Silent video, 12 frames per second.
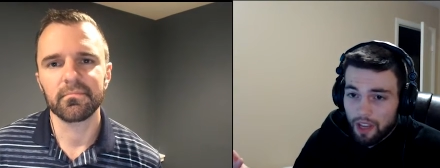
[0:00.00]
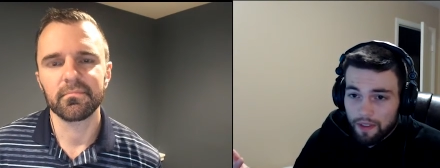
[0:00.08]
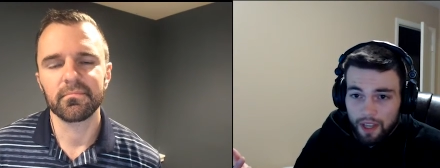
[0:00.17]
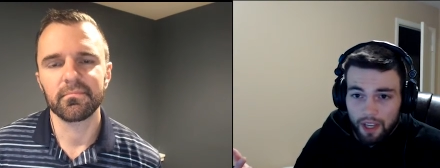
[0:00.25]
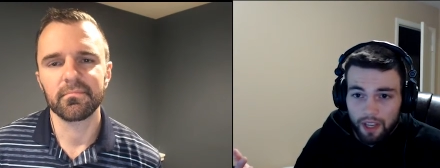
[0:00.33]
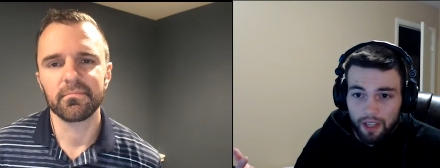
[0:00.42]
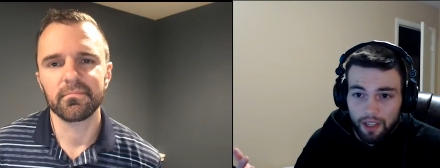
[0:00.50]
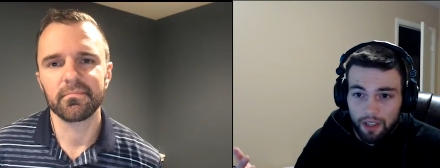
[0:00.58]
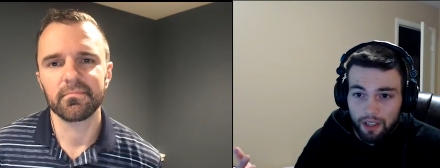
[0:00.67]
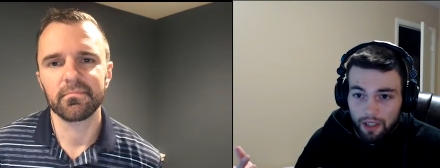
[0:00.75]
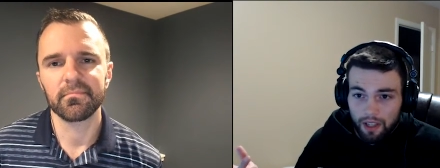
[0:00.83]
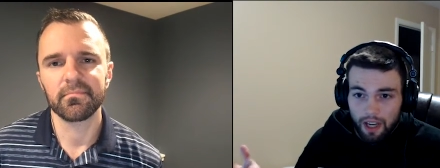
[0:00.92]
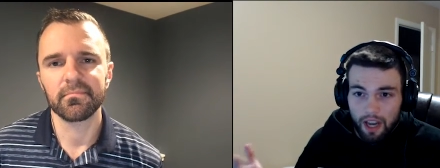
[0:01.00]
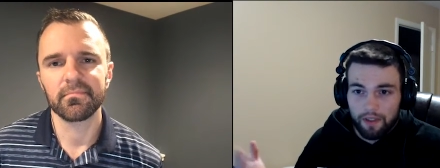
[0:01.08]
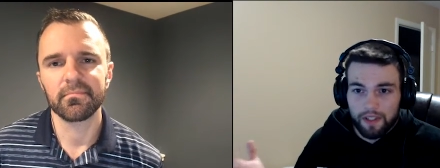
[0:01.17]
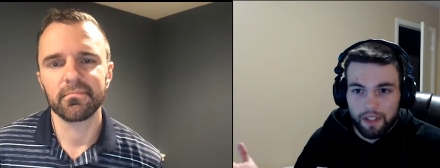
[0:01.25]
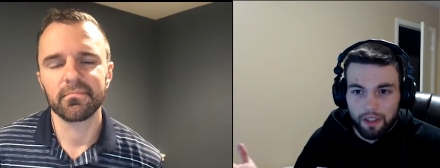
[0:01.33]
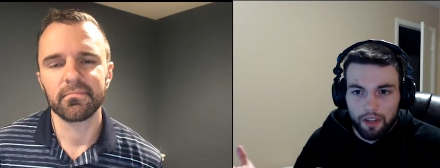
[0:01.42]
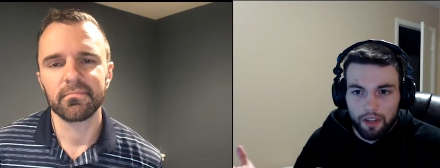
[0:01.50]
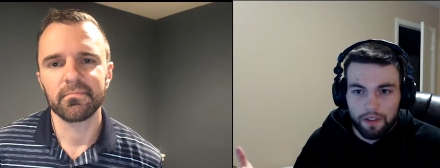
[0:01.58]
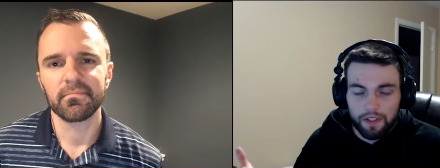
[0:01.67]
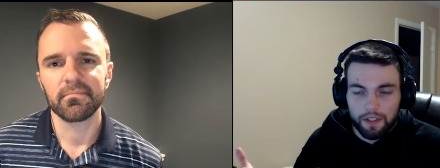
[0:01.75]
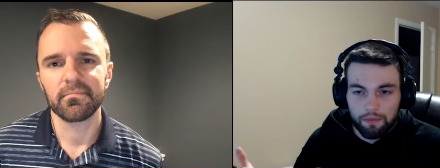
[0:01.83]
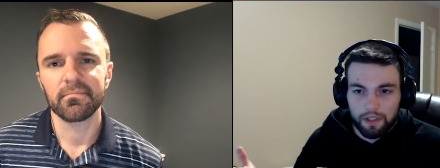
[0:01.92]
Speaker 1: And then obviously it goes
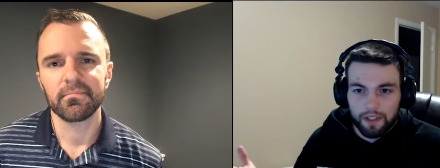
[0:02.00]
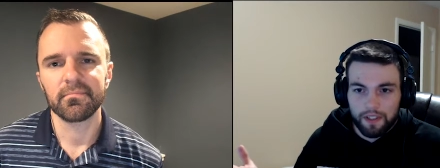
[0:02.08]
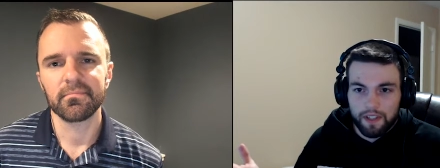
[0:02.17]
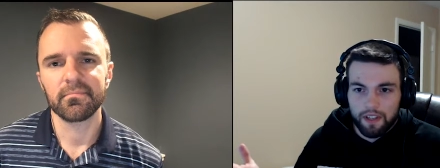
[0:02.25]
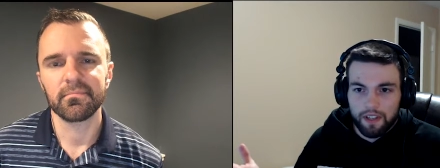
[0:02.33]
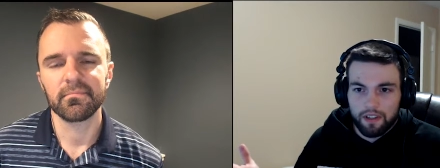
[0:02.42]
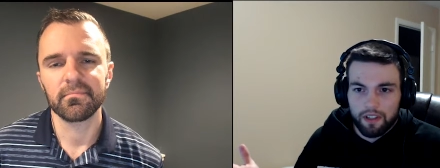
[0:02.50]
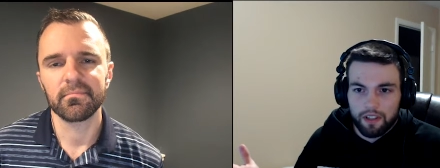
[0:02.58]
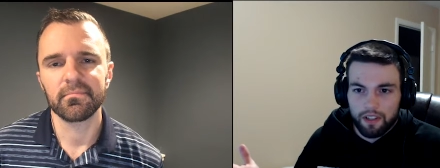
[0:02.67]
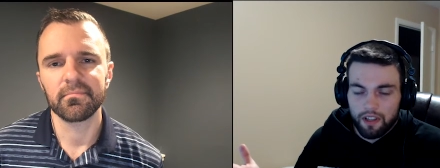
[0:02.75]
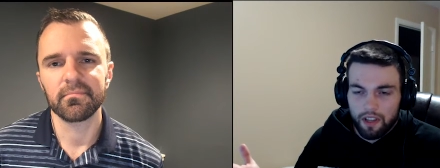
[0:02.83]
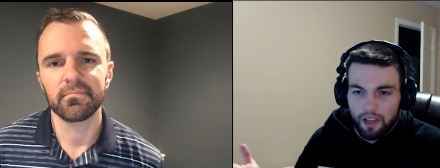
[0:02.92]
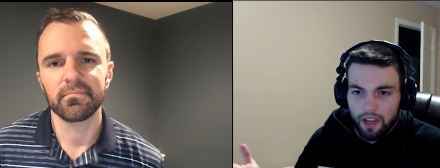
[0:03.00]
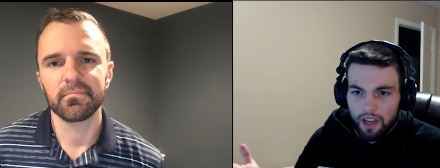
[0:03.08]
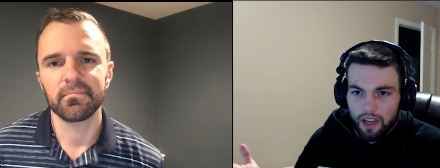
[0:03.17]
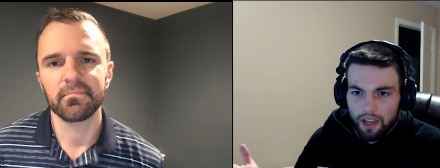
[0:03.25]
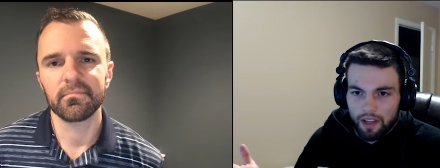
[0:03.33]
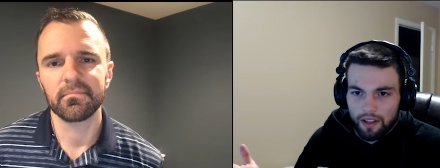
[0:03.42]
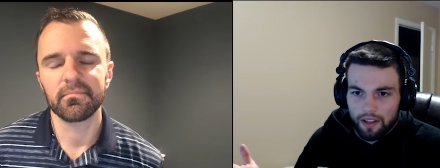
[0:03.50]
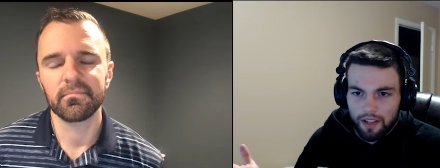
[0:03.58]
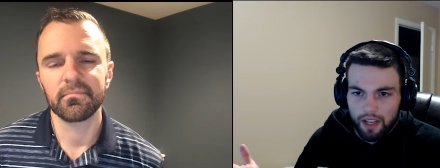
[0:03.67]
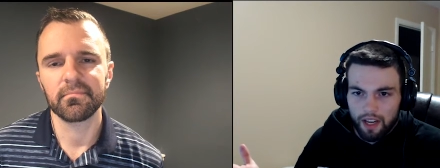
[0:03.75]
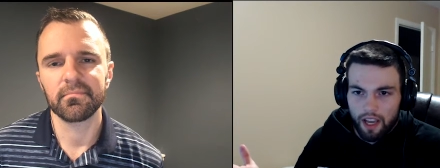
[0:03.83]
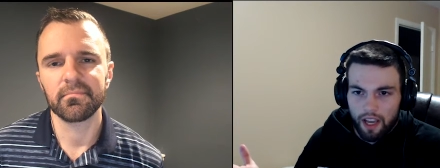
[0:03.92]
to split decision, and
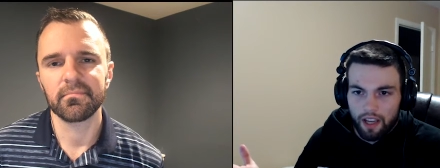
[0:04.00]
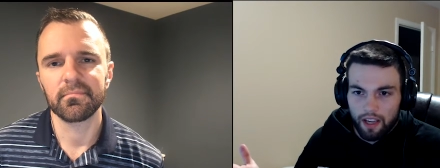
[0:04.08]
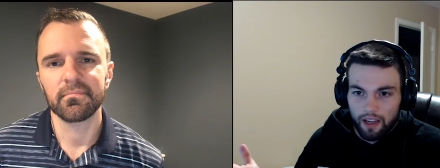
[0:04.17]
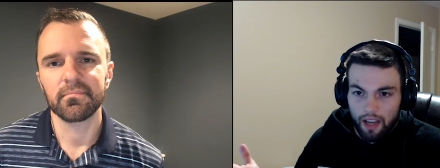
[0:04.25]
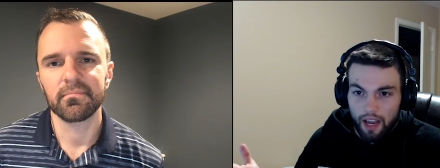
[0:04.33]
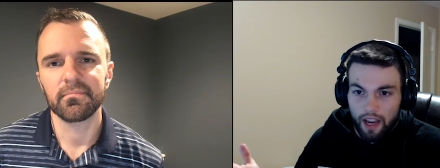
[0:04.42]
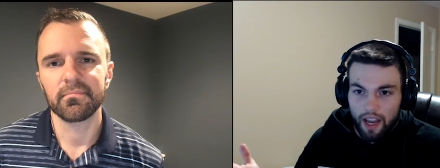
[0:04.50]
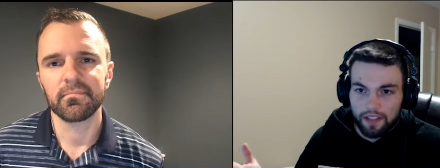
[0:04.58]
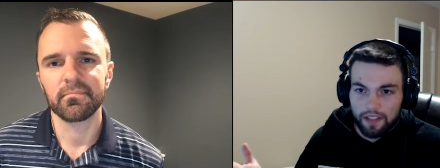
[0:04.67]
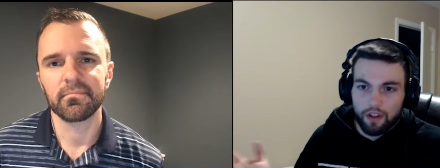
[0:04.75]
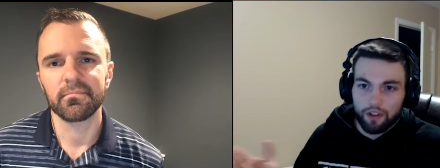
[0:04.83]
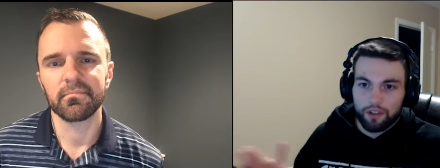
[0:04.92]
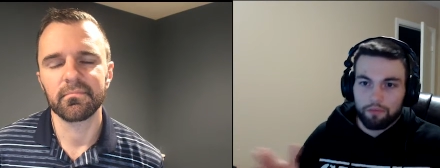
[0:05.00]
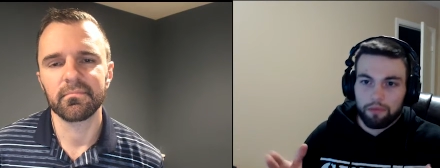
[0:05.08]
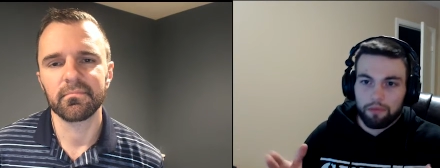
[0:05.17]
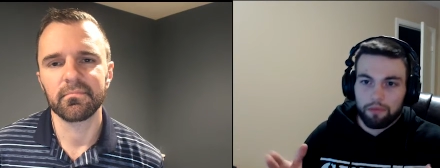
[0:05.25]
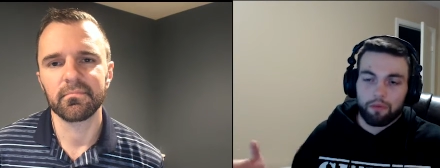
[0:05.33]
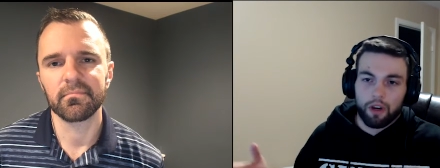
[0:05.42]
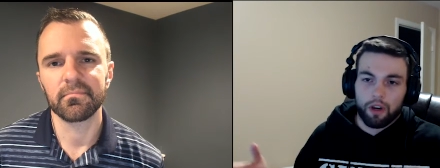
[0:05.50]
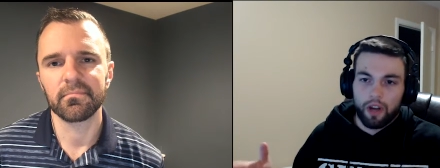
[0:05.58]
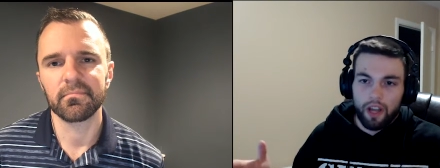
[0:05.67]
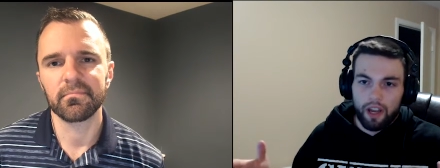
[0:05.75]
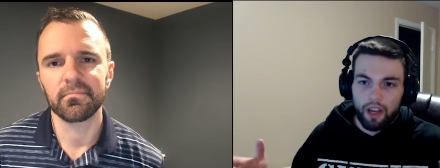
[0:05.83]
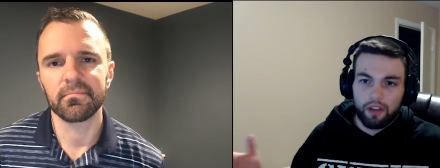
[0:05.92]
then I, I asked all the media row,
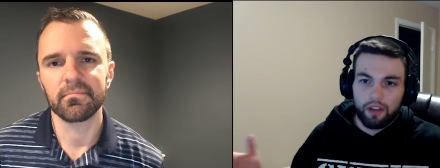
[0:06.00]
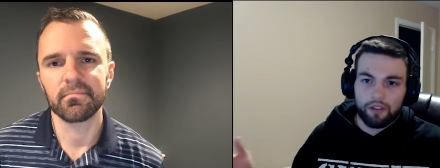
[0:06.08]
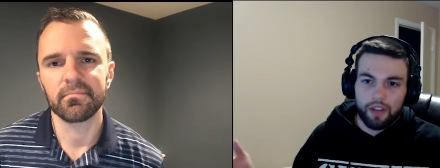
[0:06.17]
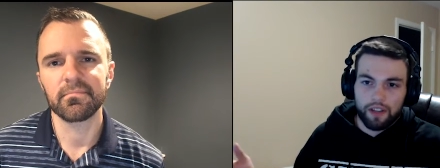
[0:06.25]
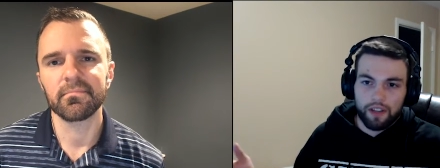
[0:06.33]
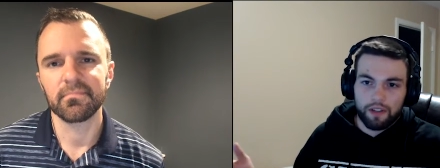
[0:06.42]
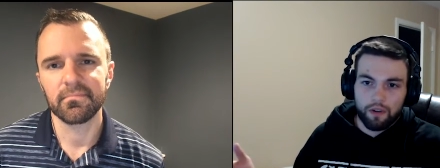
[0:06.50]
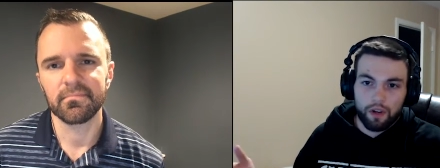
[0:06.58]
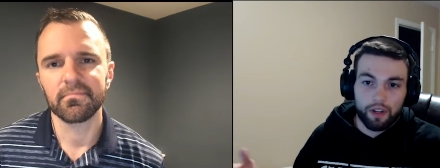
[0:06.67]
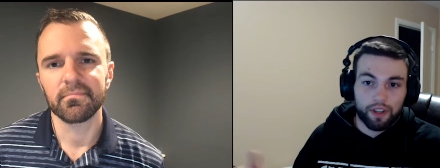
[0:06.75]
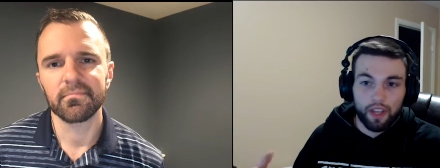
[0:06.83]
hey, how'd you guys score it?